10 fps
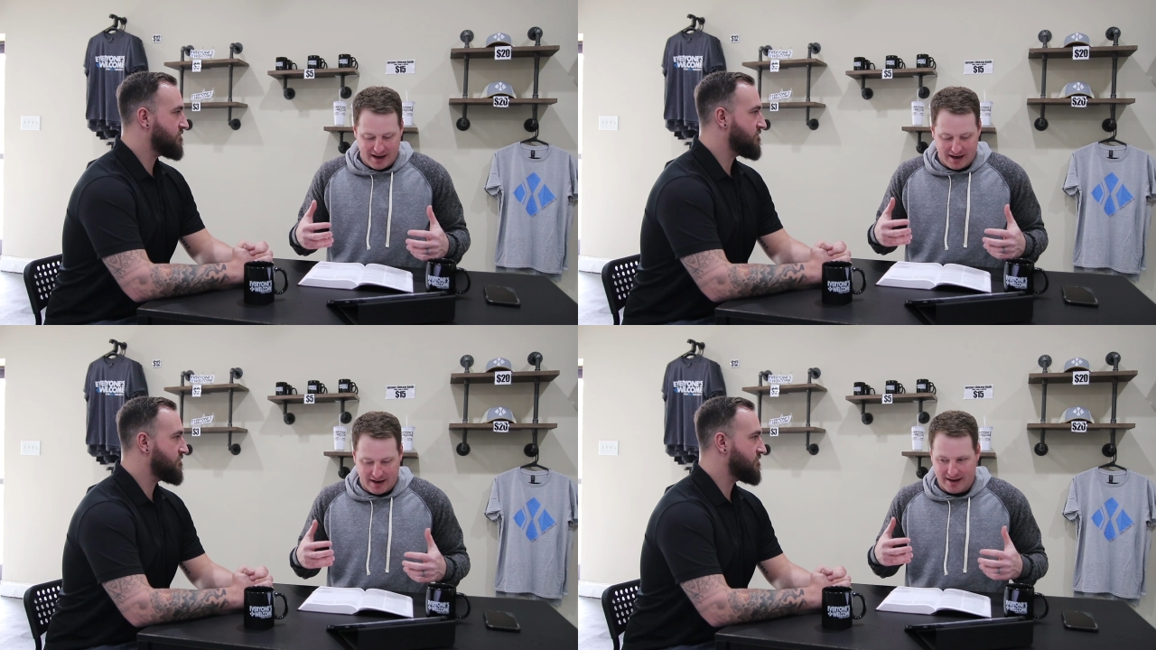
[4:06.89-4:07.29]

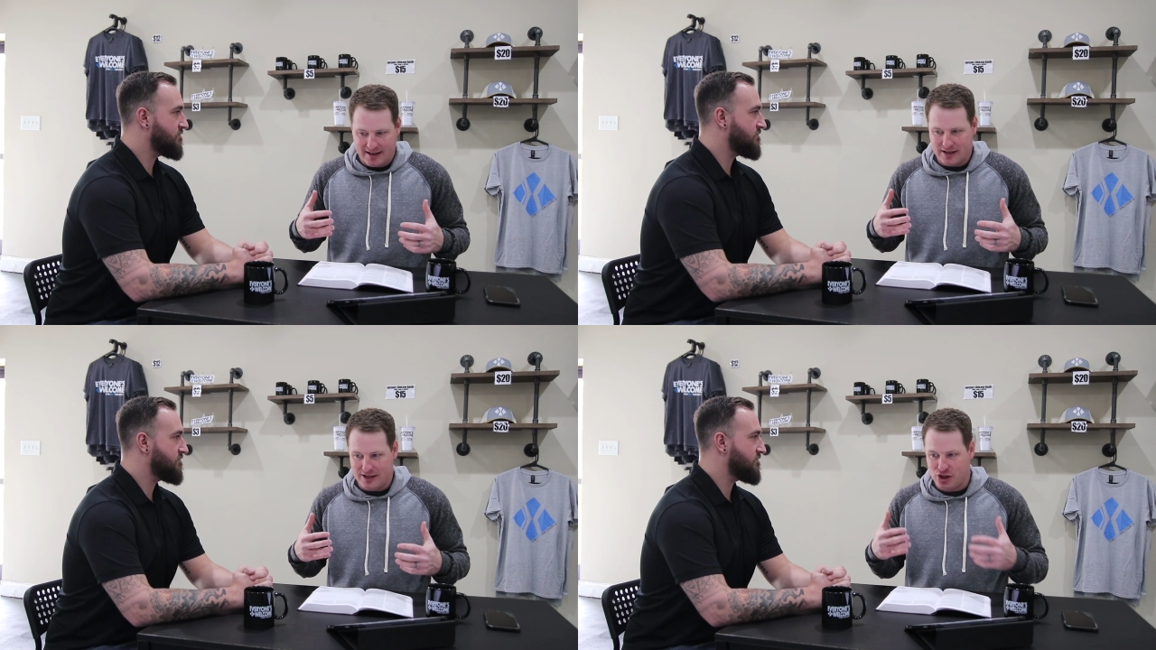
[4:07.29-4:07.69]
Speaker 1: uh,
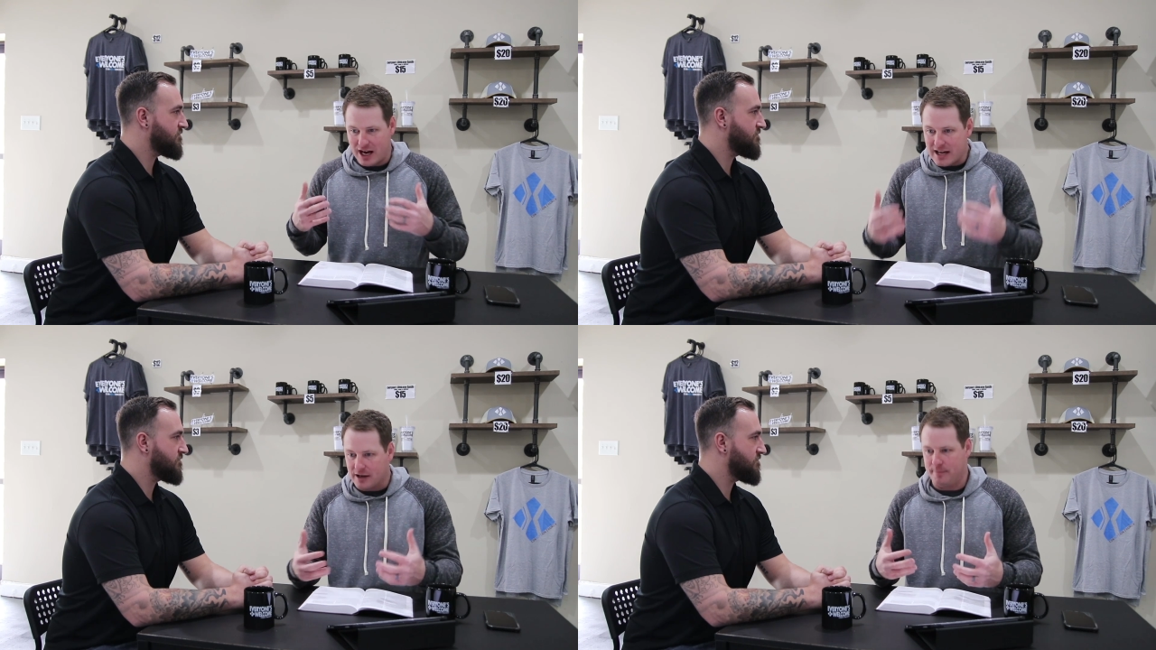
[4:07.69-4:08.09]
and and
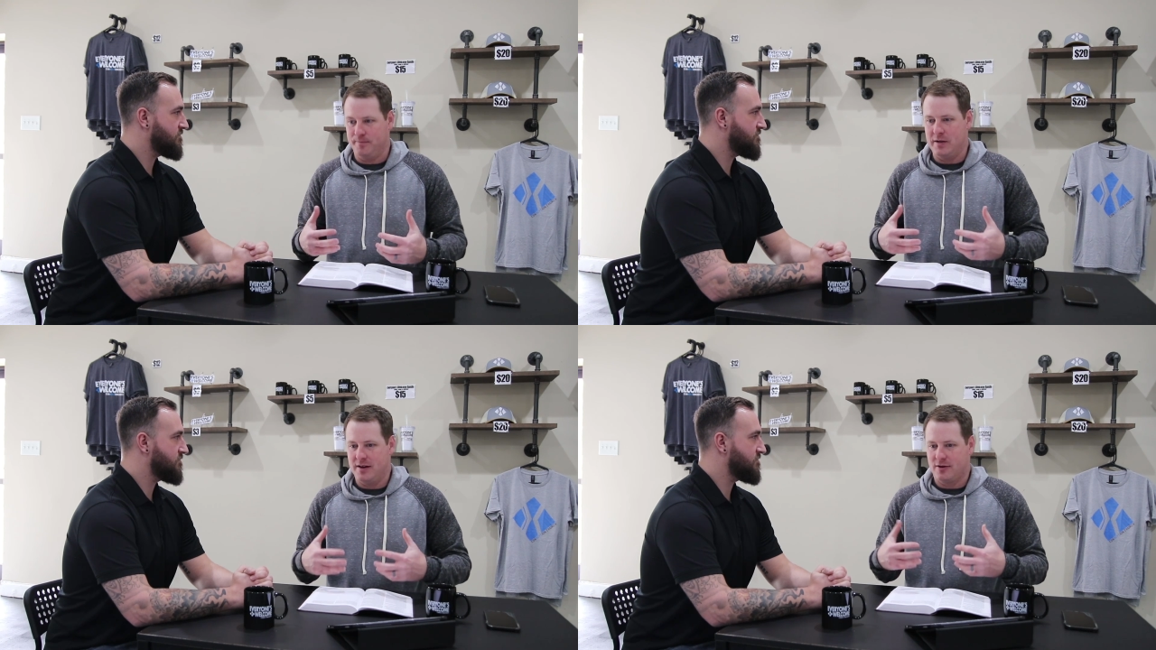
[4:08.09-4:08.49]
Jacob
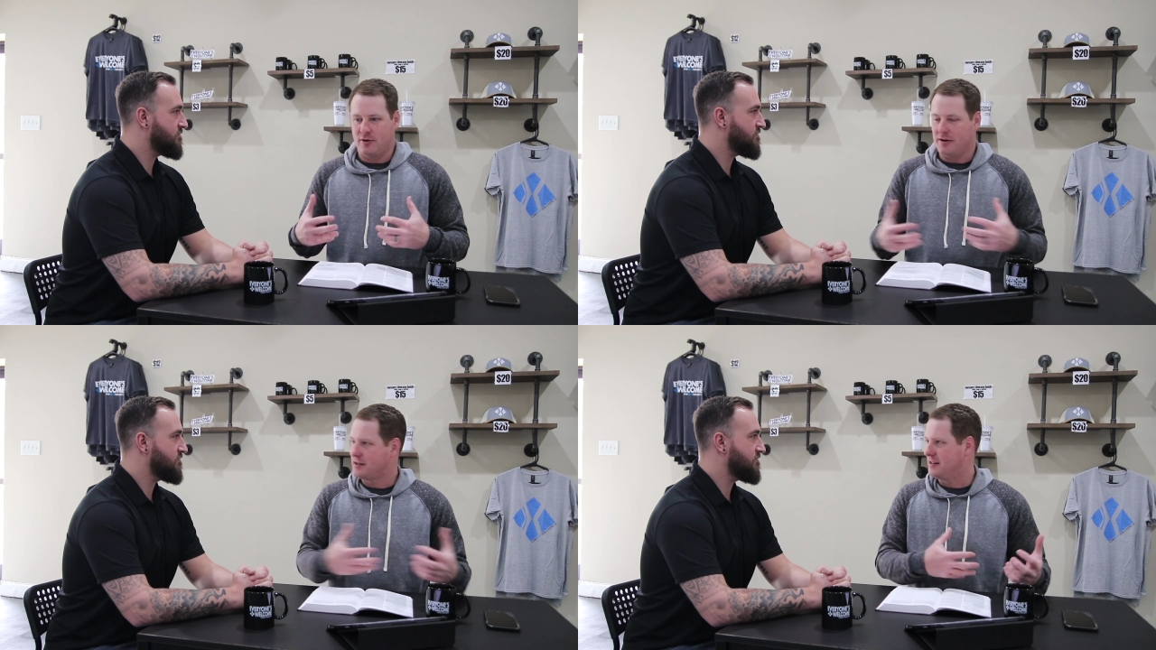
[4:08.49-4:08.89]

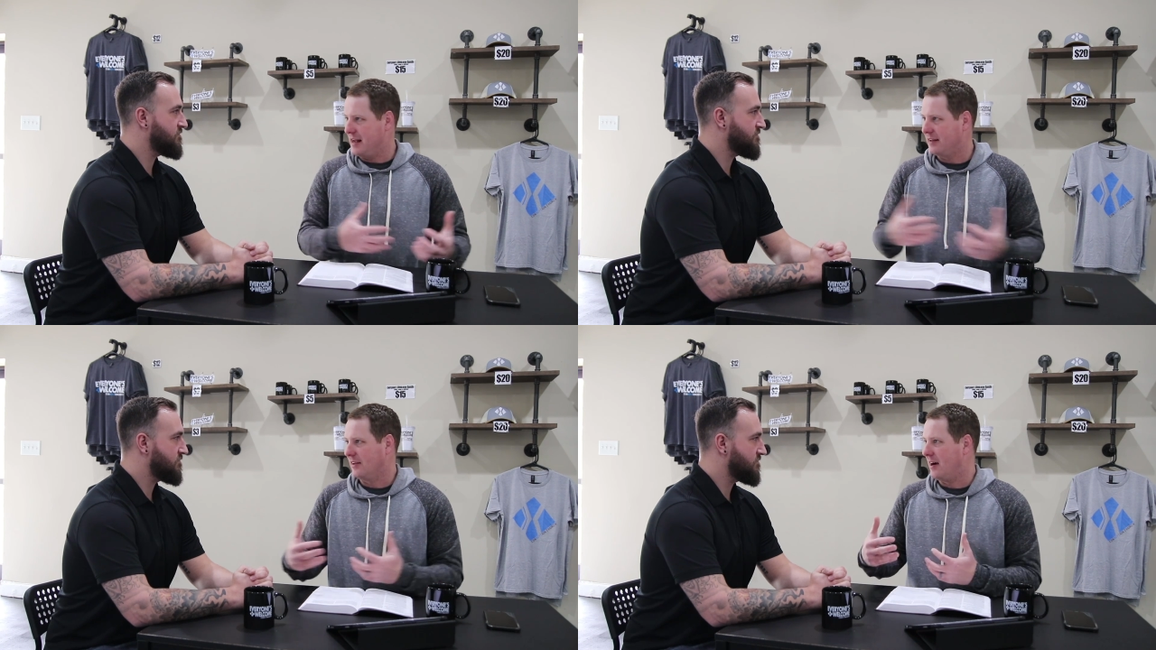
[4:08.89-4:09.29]
crosses
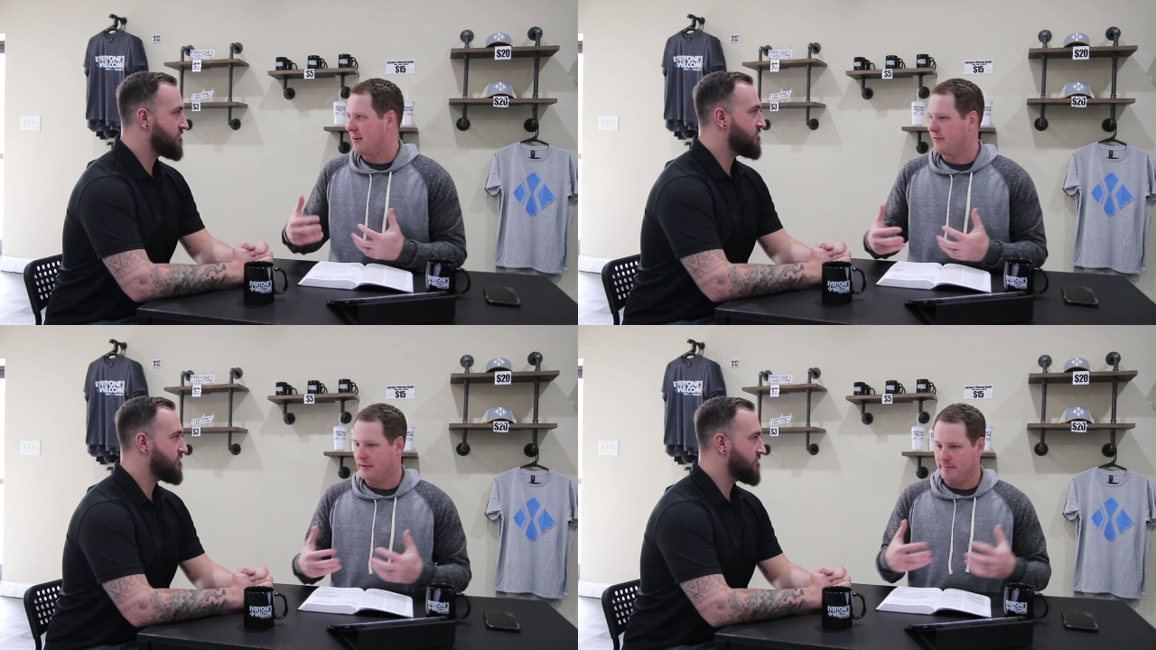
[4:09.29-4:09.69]
that
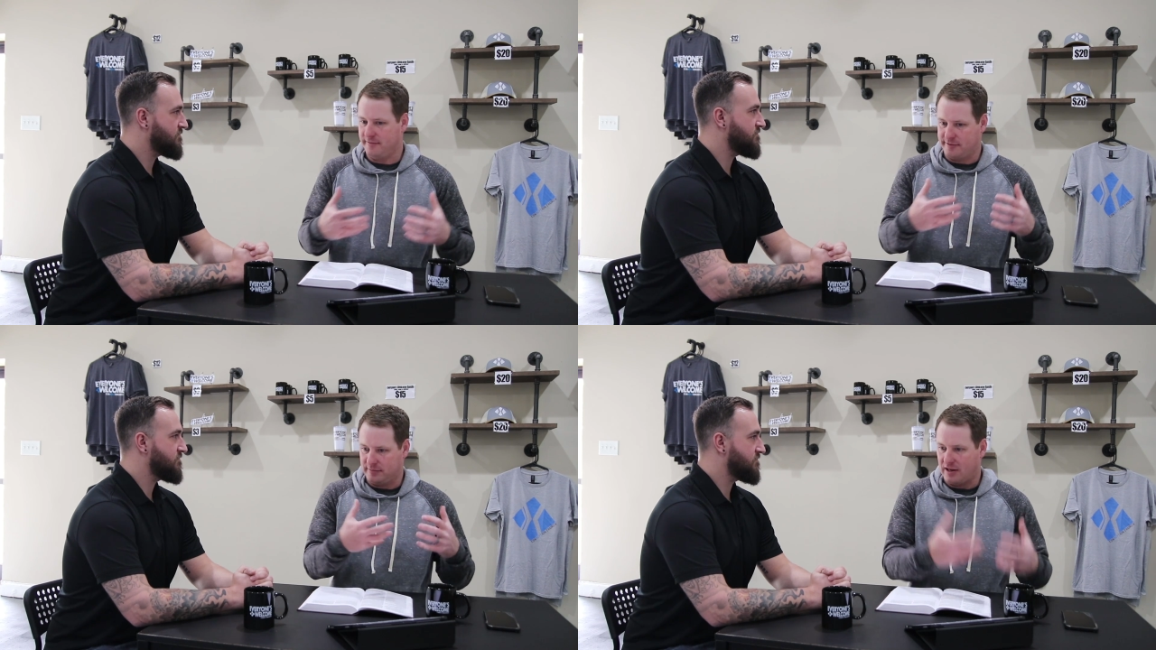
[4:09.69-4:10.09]
line from
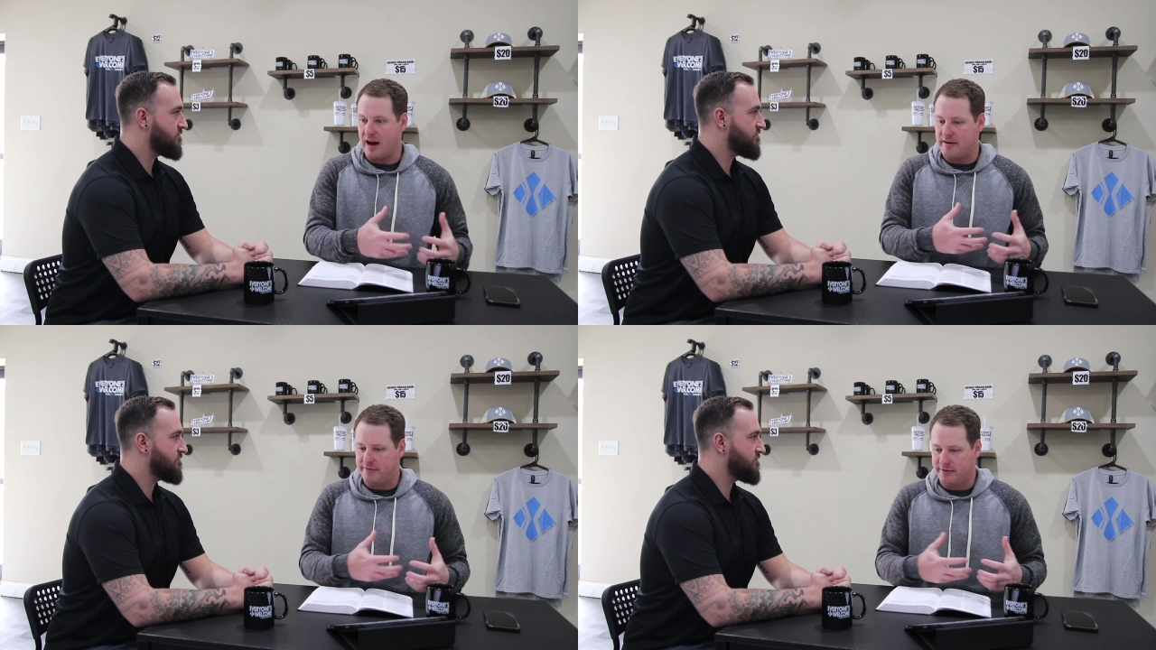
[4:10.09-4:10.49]
from
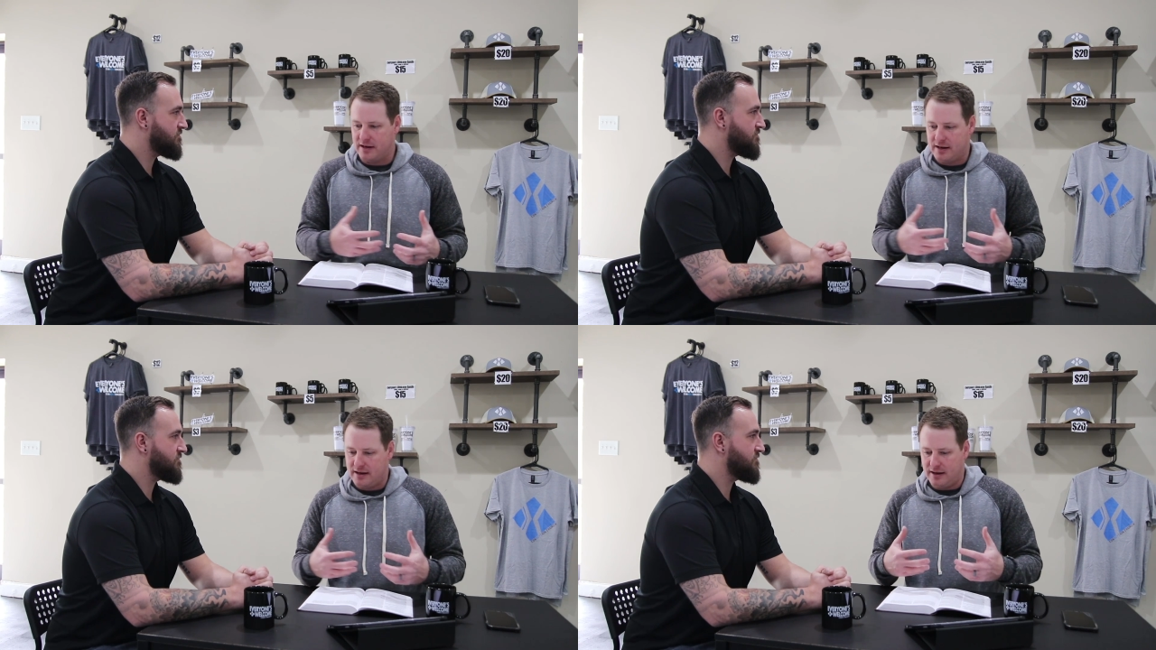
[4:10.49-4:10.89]
life
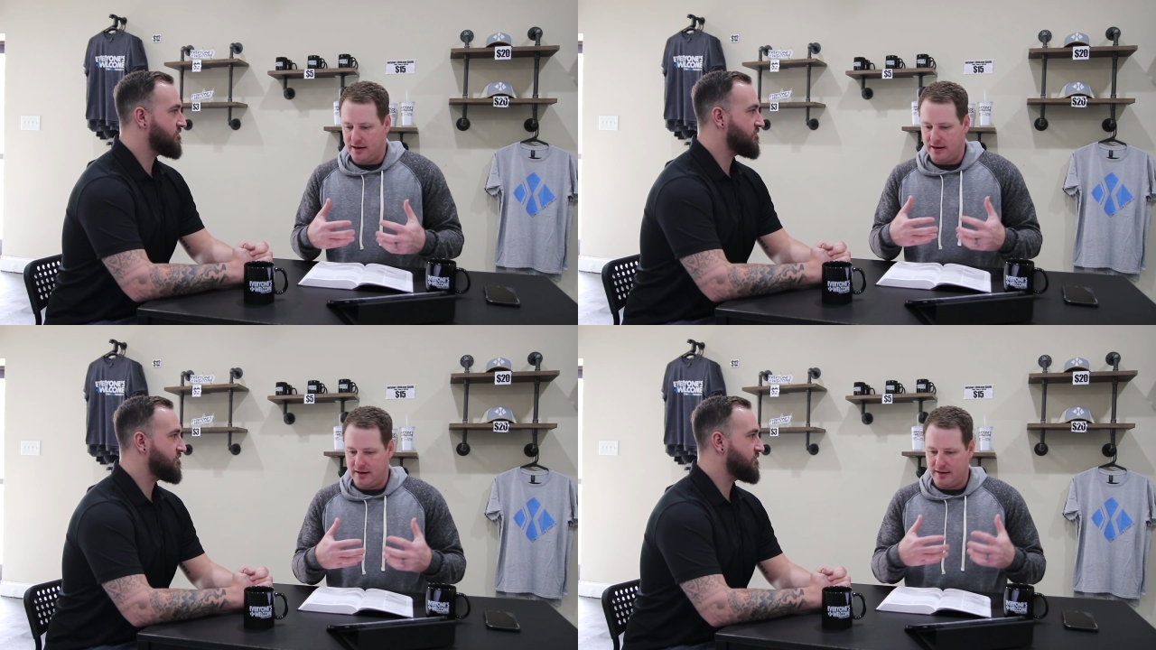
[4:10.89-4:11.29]

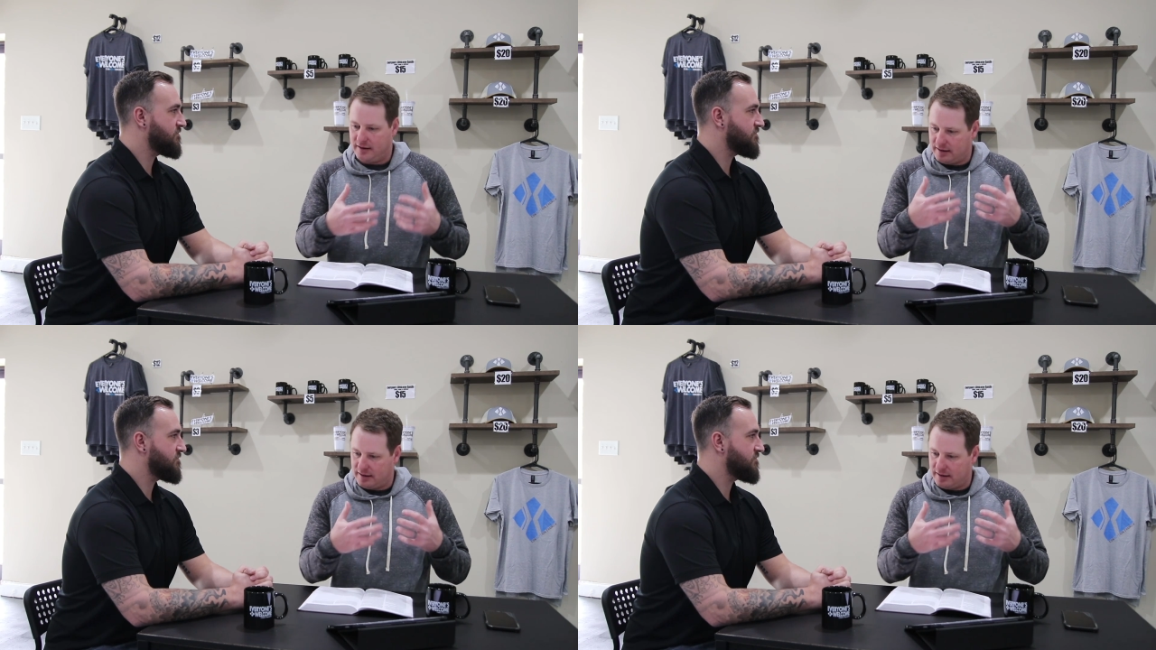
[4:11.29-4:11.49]
uh,